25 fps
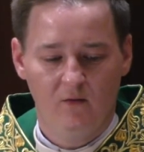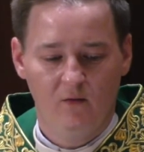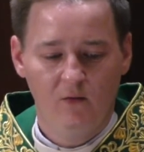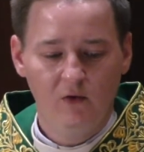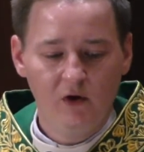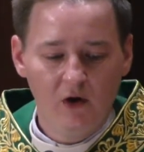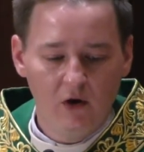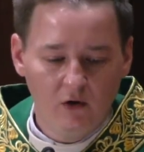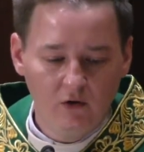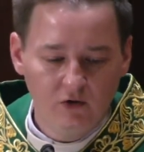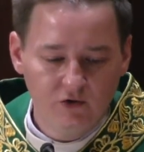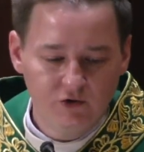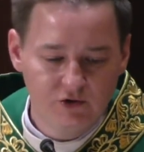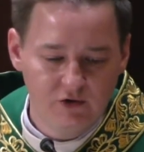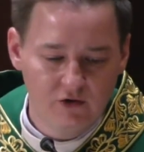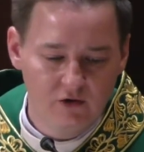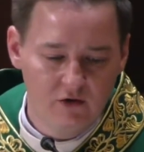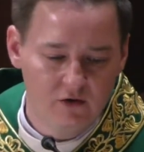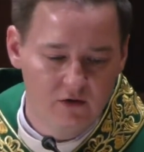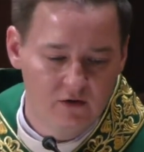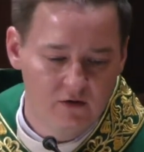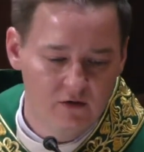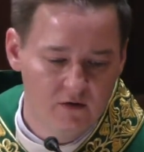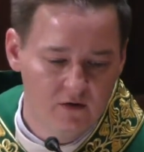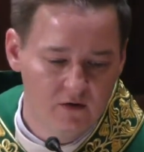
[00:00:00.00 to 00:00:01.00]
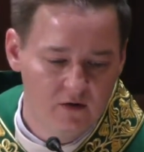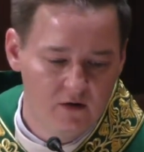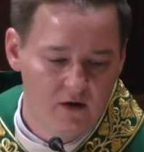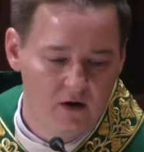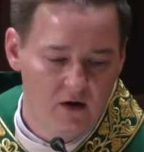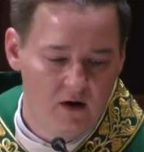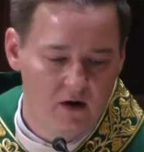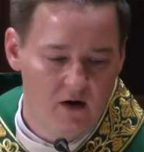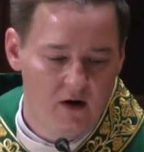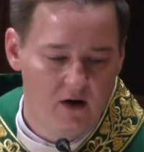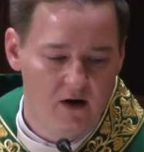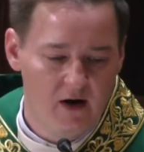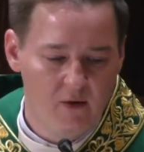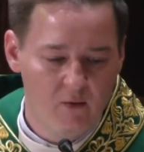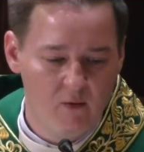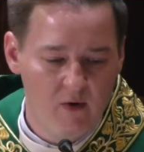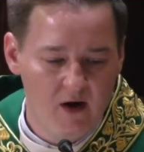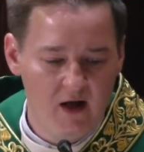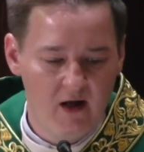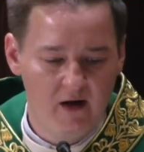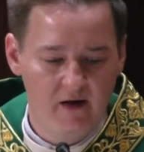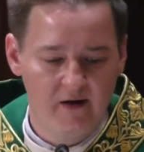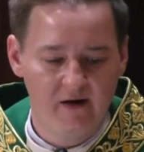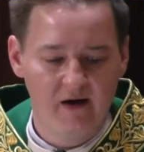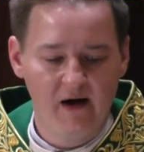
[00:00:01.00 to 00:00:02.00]
We also are
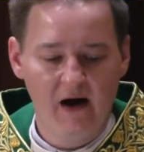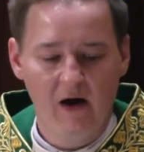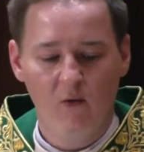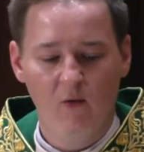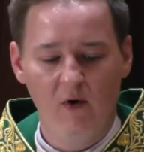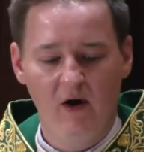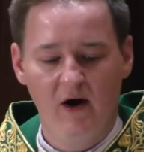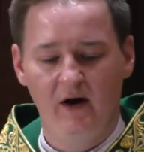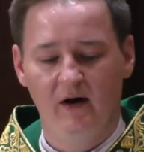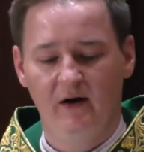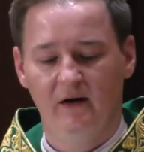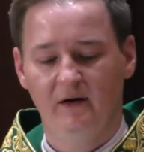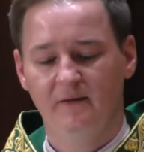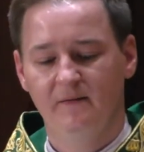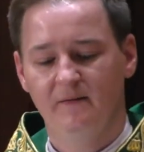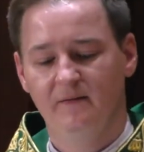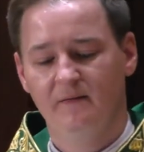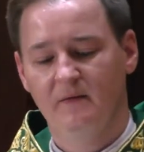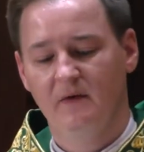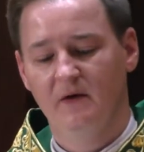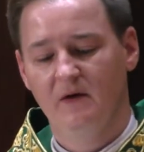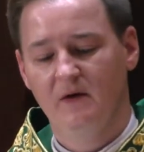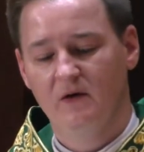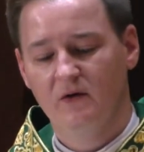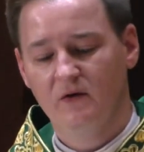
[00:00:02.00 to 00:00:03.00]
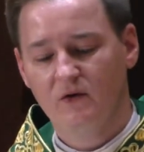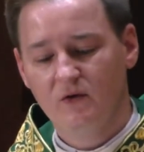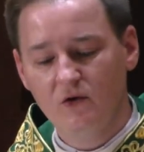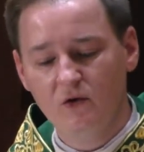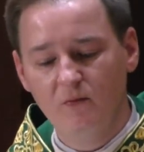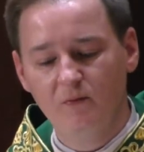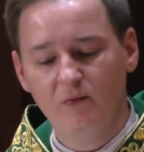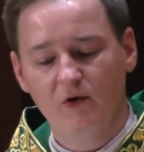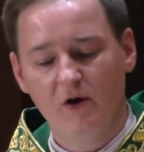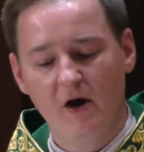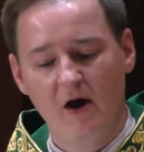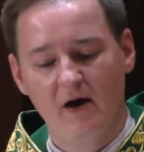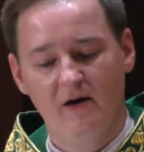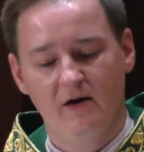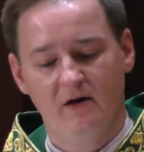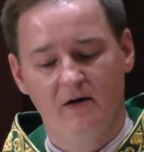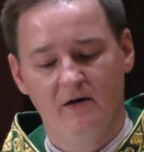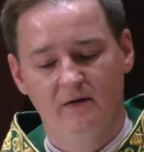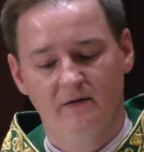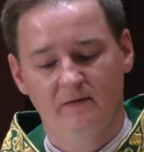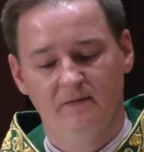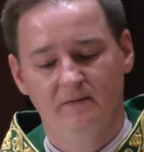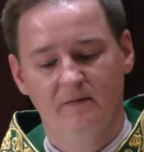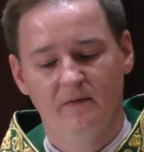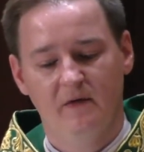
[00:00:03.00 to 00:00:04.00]
aware through
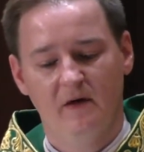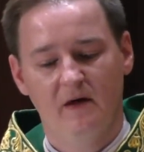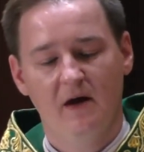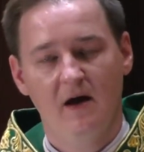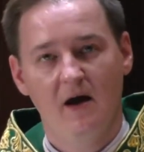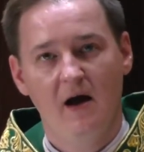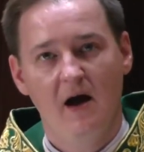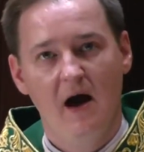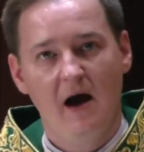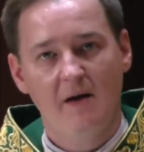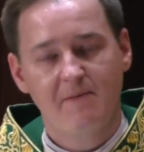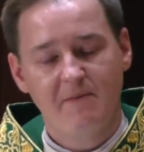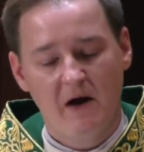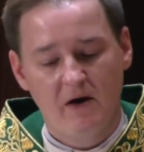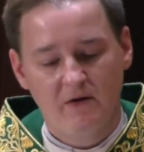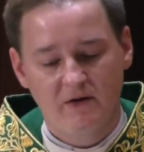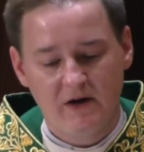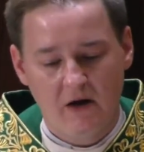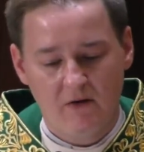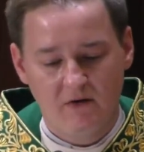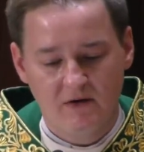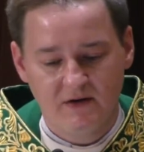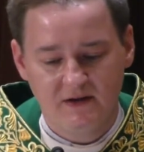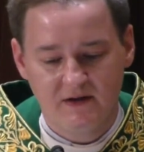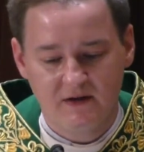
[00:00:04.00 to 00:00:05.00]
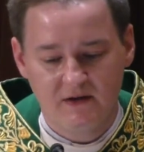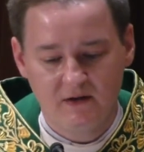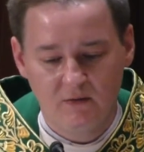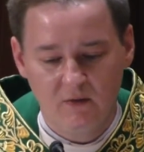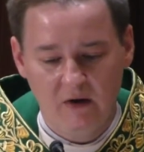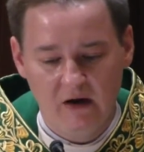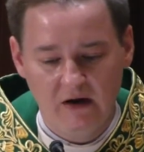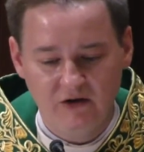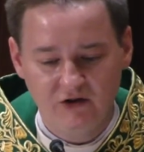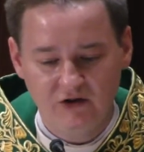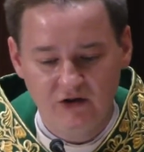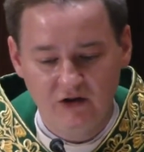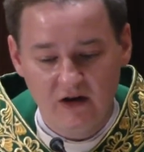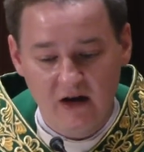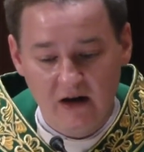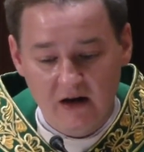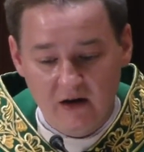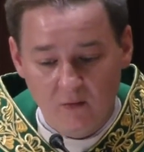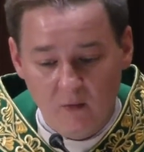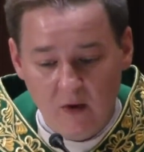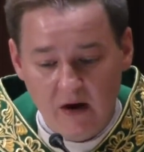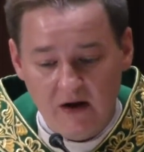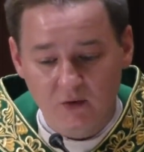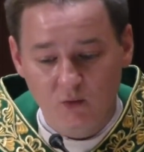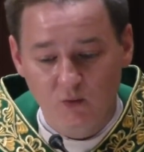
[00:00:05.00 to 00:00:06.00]
prayer about our situation
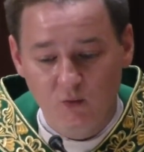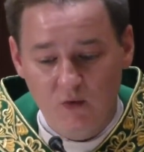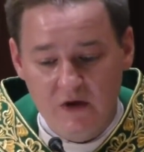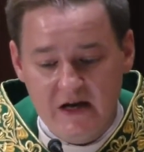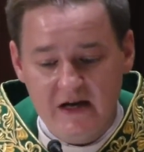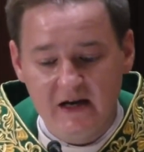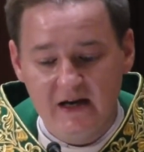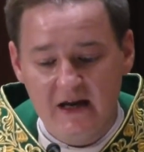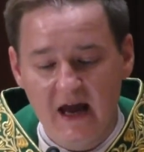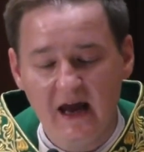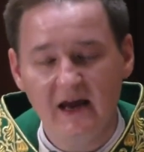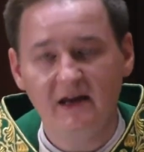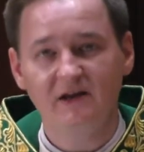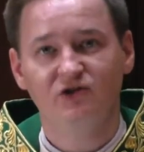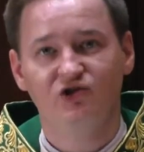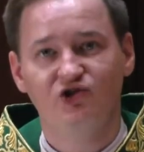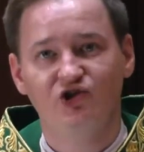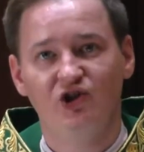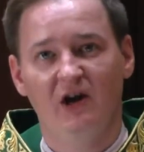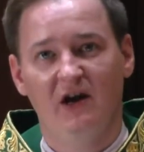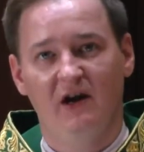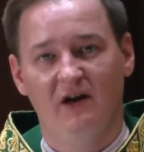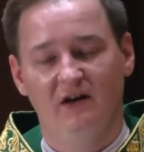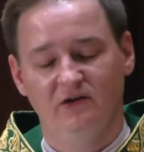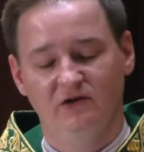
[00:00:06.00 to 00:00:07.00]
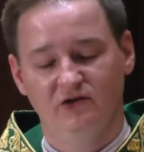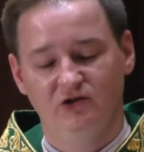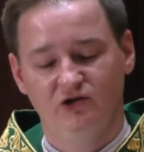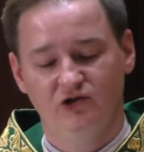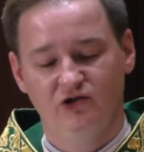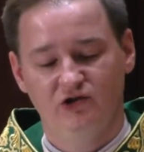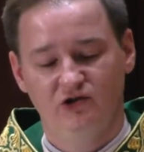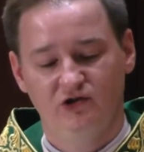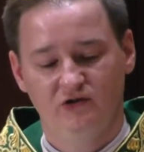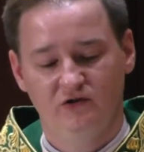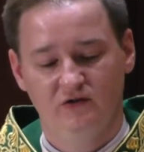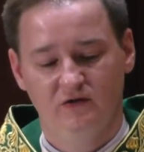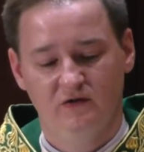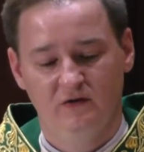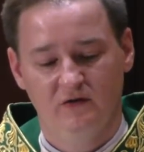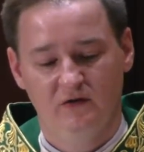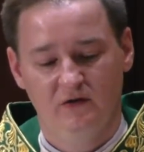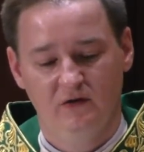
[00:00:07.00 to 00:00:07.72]
and what we can change.